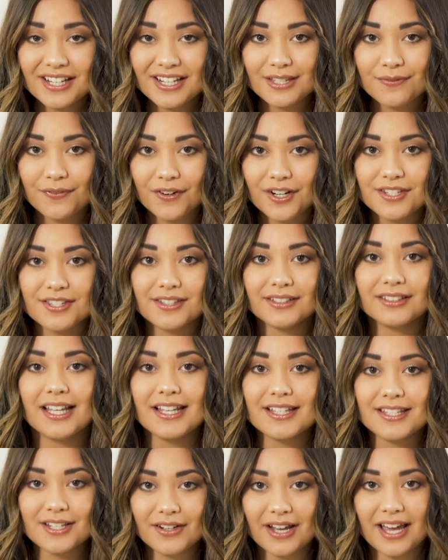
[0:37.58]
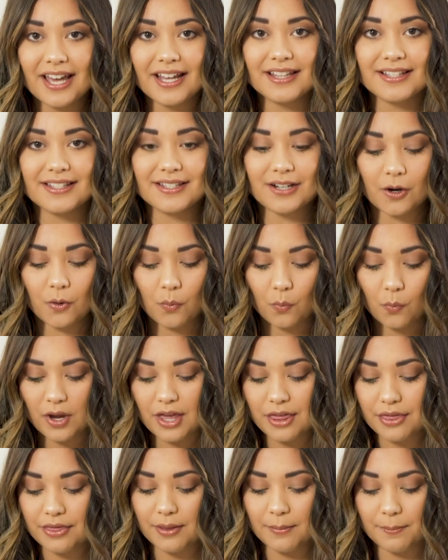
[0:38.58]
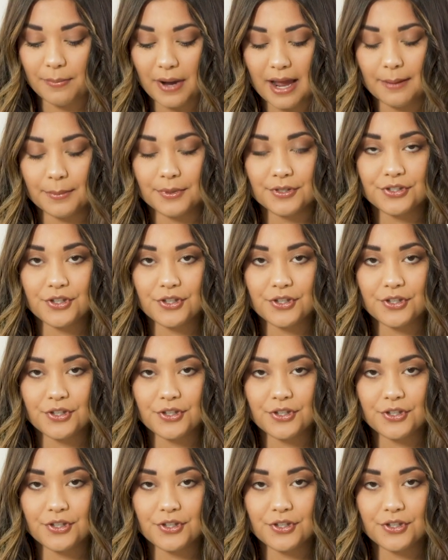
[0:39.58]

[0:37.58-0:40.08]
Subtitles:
things first, let's go ahead and start with the Bible.